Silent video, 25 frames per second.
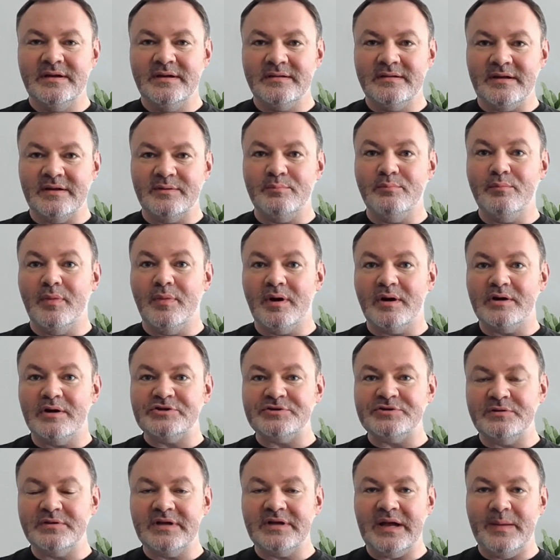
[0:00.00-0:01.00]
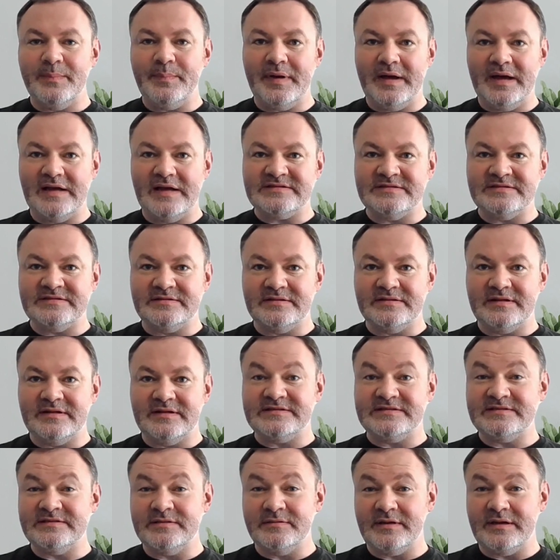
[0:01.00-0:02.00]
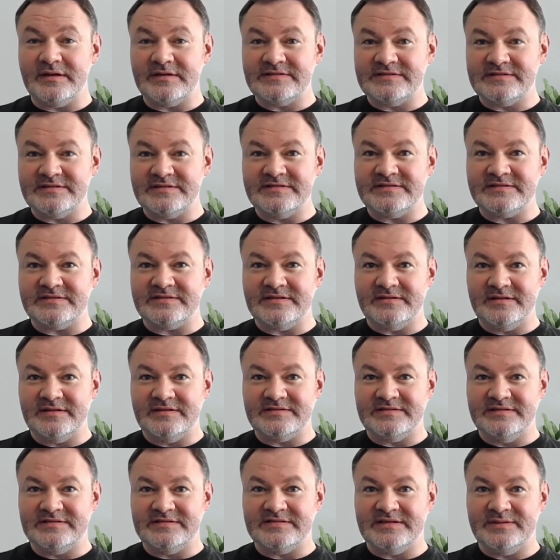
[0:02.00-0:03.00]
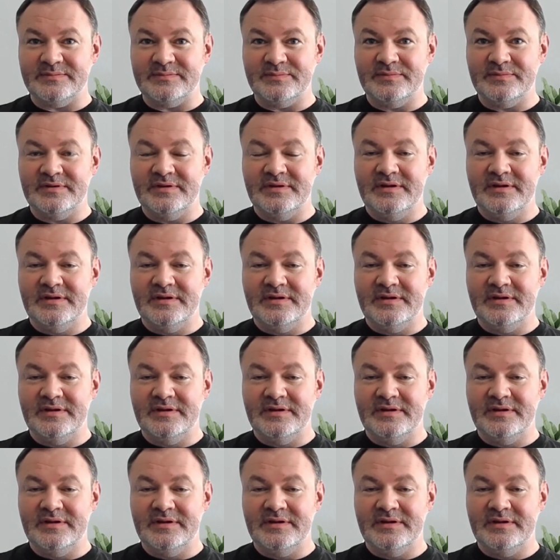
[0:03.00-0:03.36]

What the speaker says: that marginal capacity that still exists in the system.